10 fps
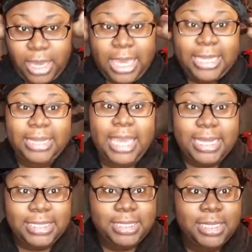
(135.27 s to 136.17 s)
and
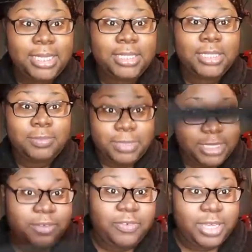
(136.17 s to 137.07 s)
lace
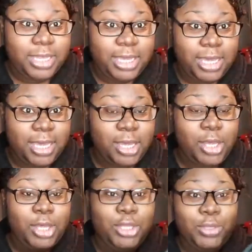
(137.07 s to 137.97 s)
specifically,
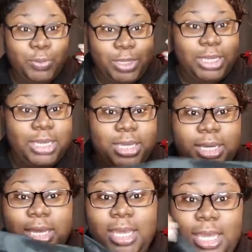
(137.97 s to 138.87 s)
you
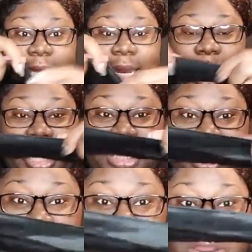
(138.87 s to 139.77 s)
need an edge
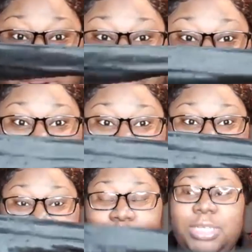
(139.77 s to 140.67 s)
scarf
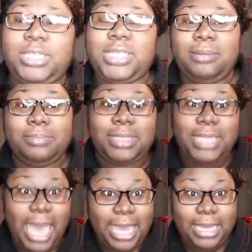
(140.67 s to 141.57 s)
because you need something
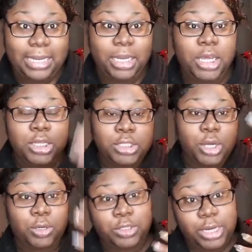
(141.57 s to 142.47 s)
satin to
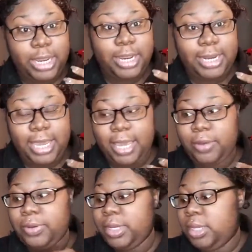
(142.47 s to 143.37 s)
hold your hair
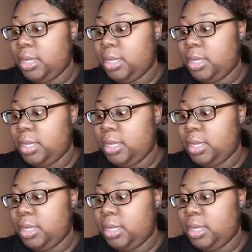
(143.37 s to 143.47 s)
down.